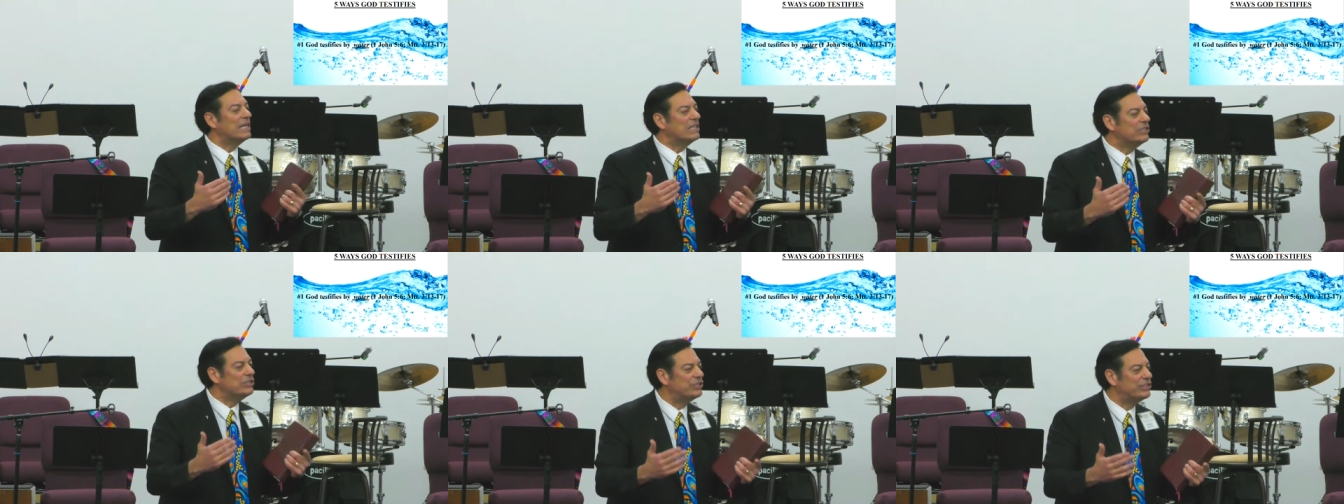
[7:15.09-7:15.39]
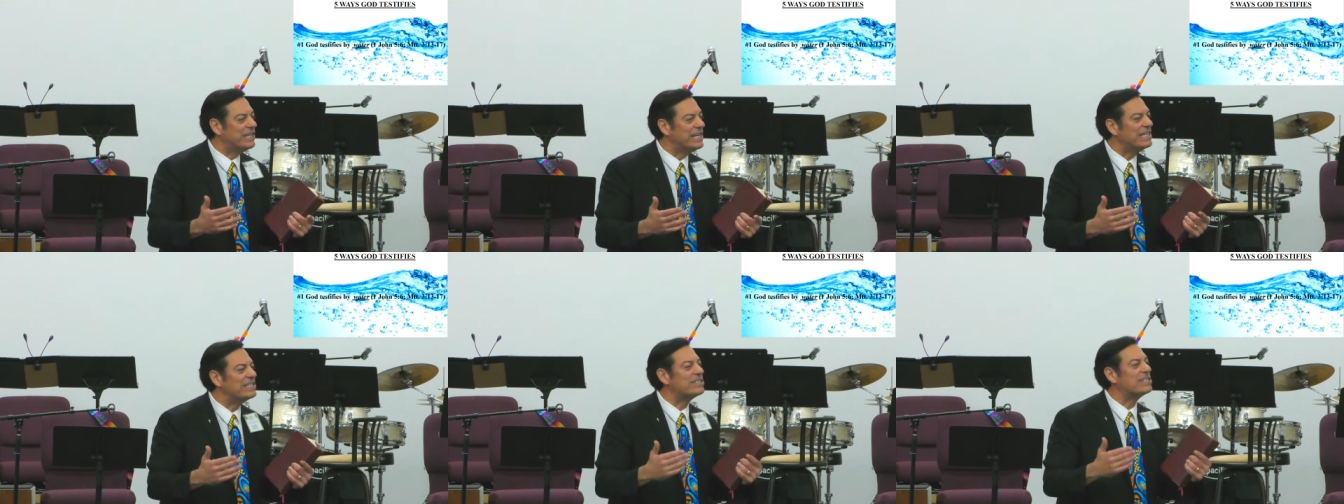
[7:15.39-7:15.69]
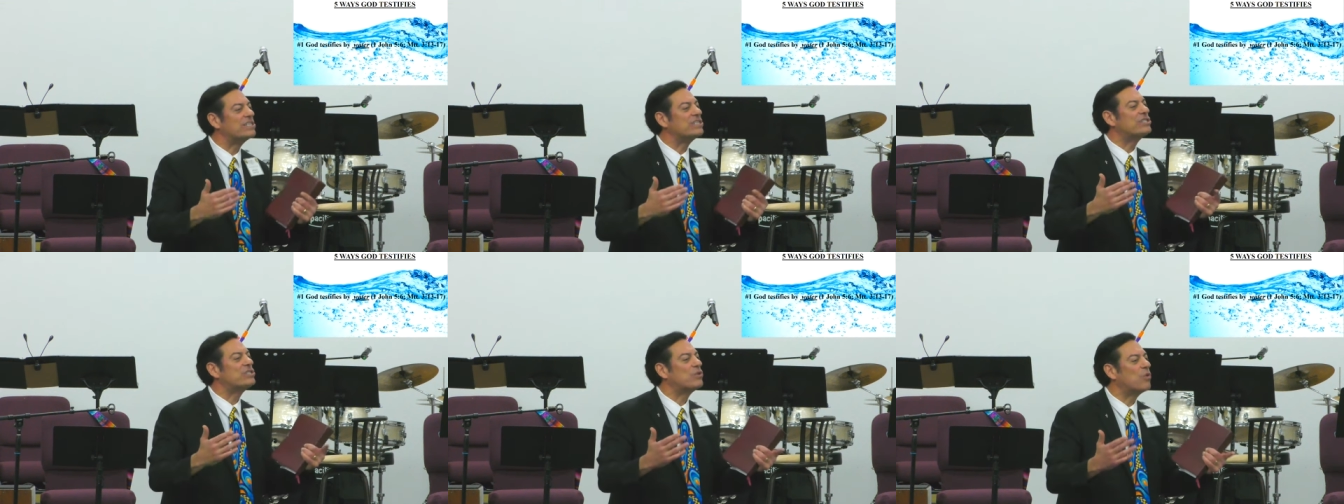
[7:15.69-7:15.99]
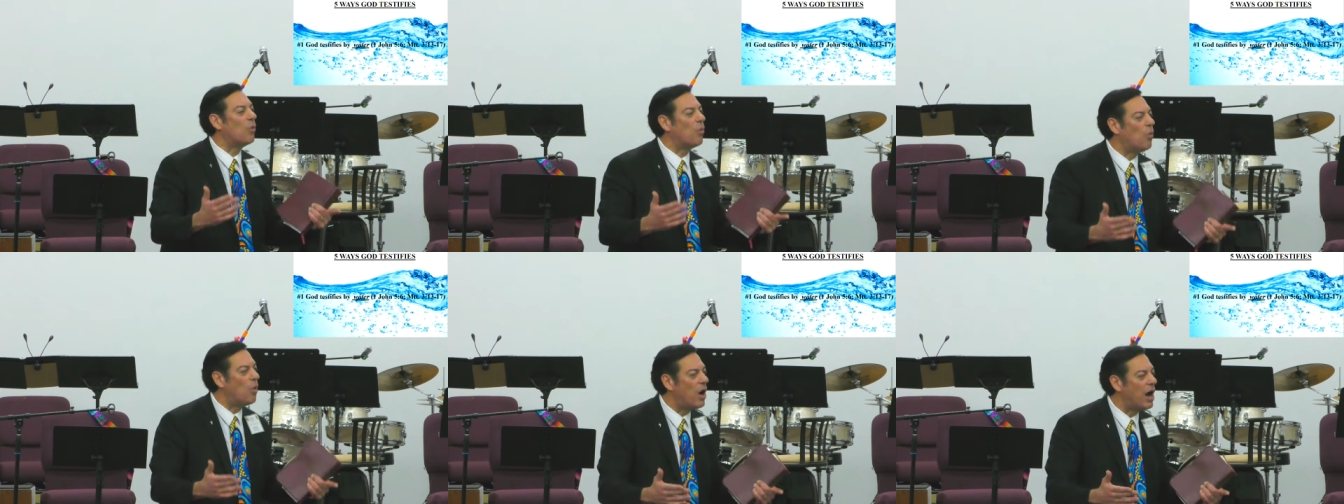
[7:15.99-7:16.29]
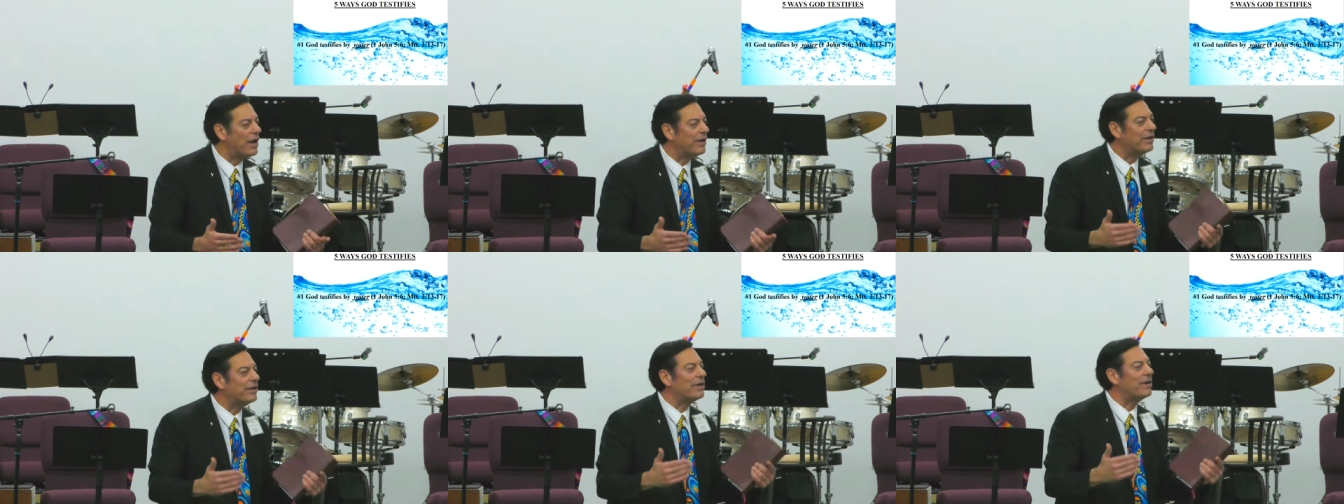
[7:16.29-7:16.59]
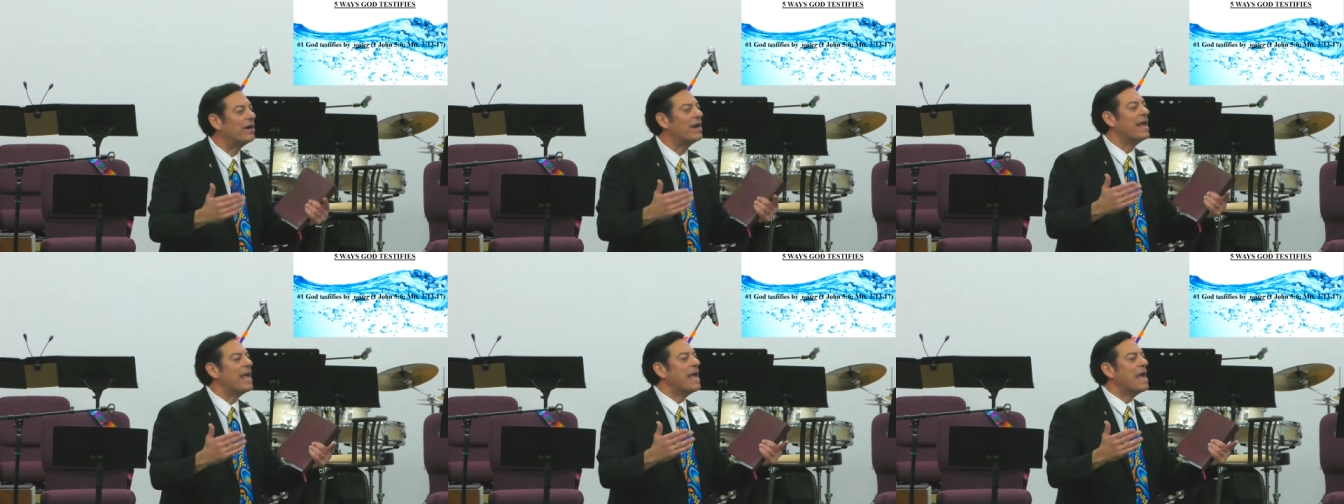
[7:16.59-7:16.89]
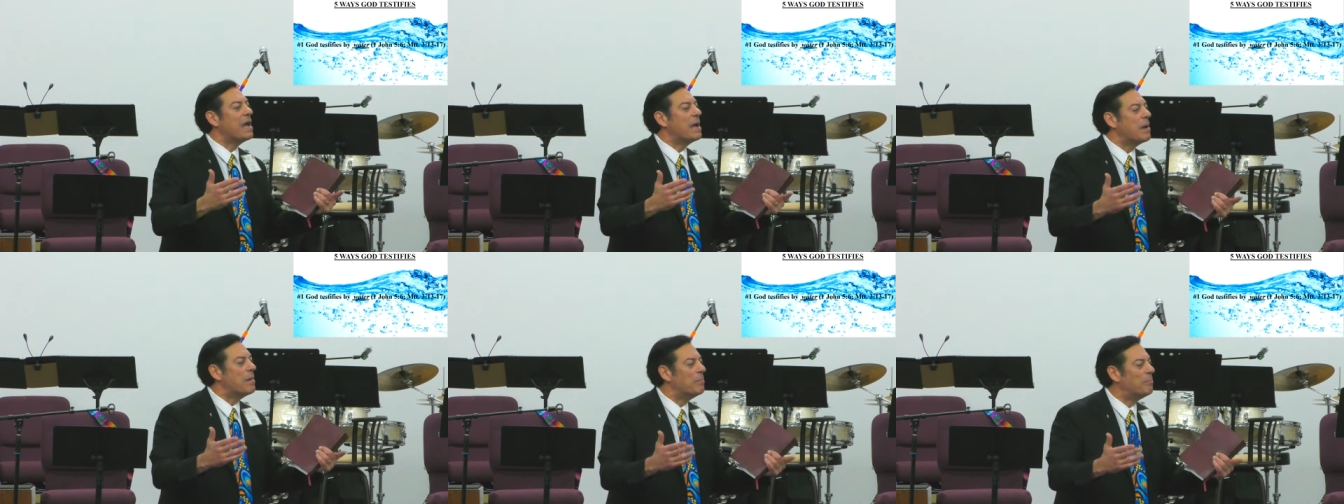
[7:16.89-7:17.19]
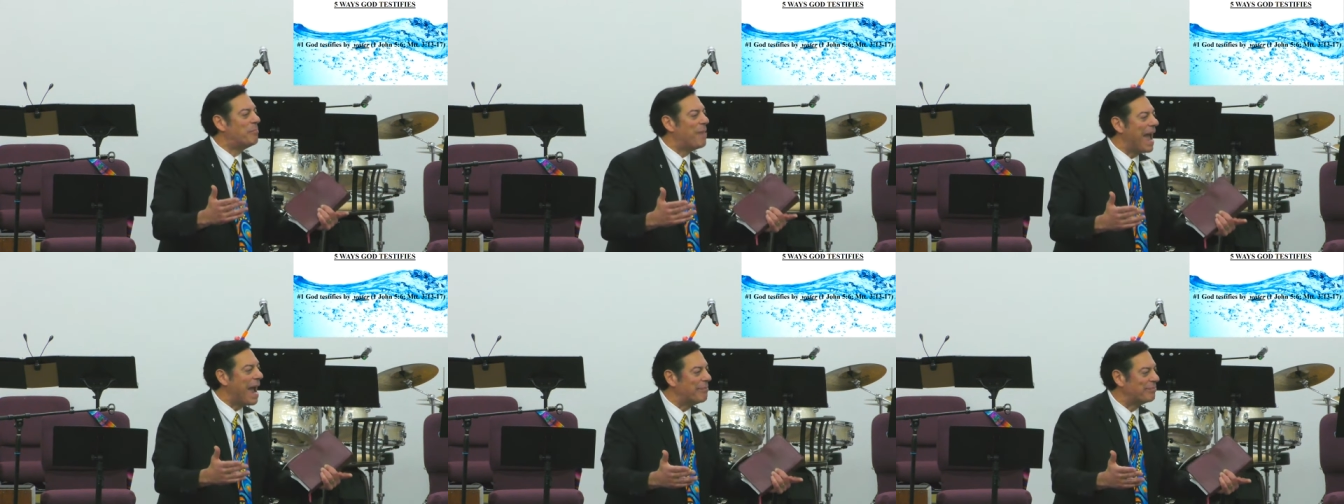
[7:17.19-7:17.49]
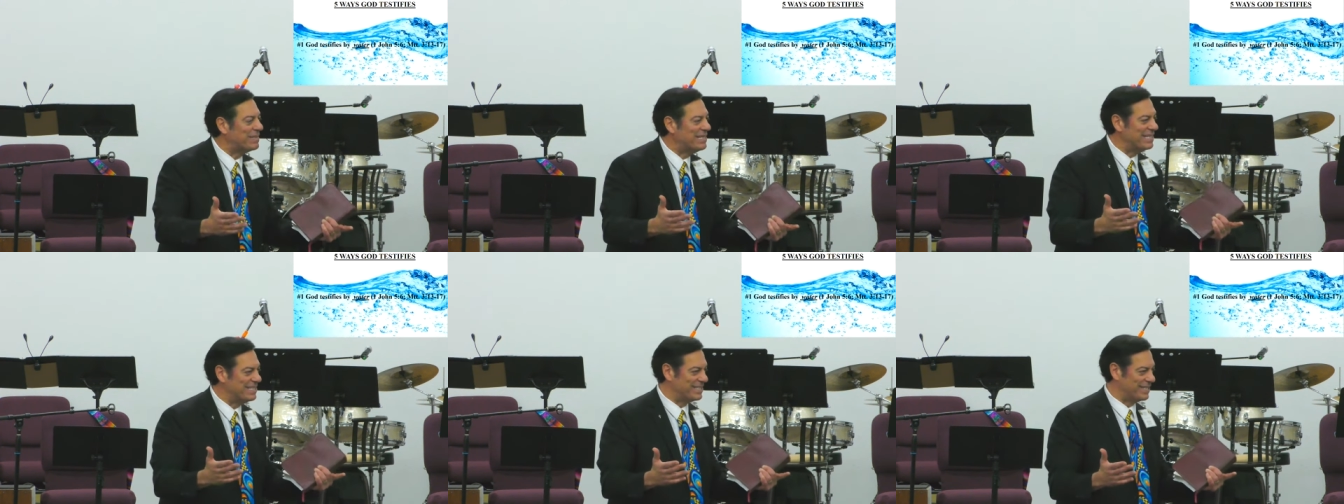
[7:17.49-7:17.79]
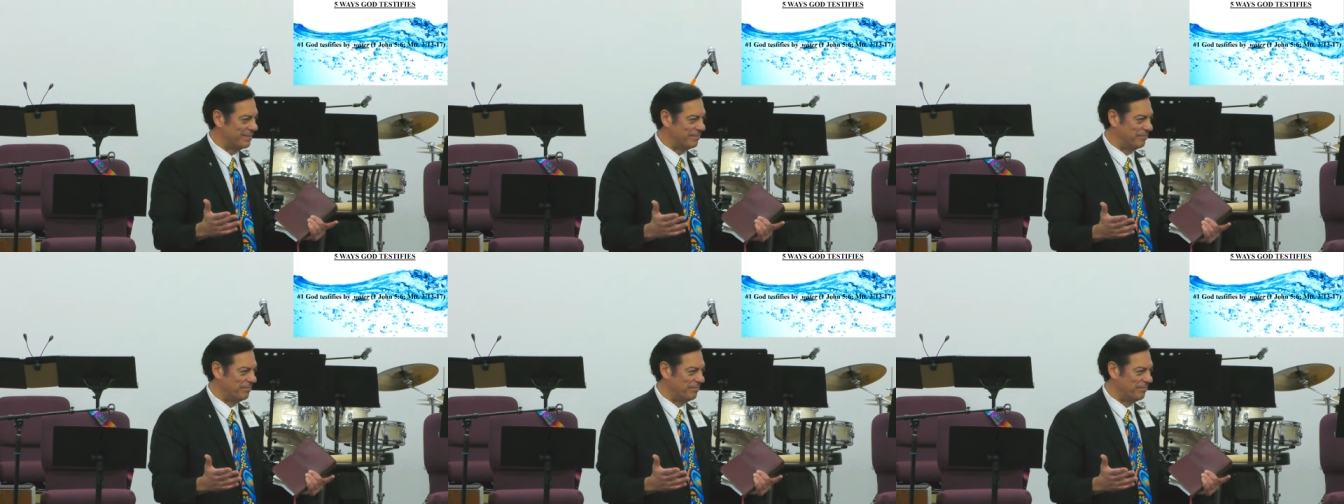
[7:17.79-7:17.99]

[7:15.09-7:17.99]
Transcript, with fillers: Jesus' water baptism.